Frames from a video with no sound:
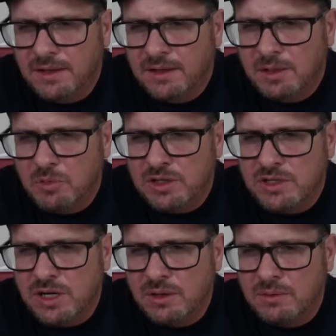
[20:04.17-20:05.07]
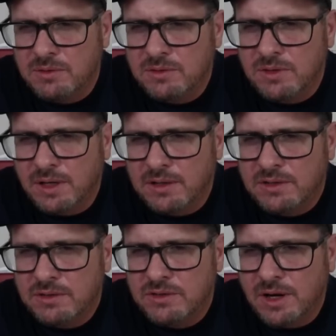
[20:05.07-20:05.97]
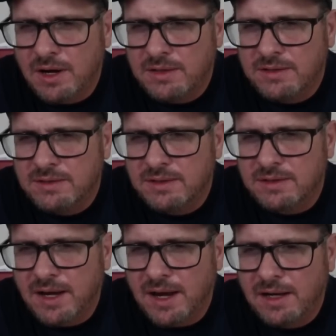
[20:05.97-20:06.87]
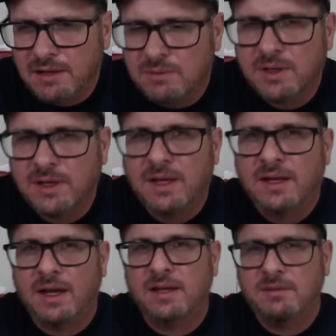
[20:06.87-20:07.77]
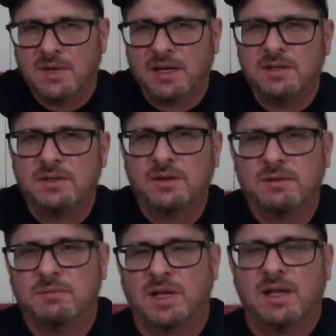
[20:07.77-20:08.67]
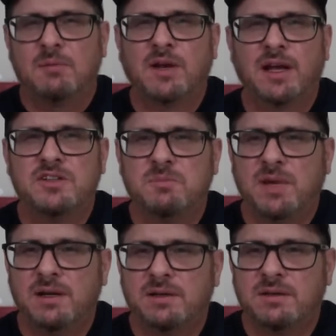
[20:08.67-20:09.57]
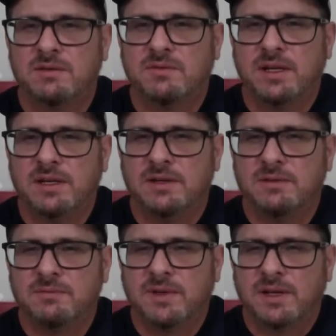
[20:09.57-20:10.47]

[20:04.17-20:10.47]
Hemron Jones uh, Johns says hi. Hey, how you doing? Glad you made it to this video.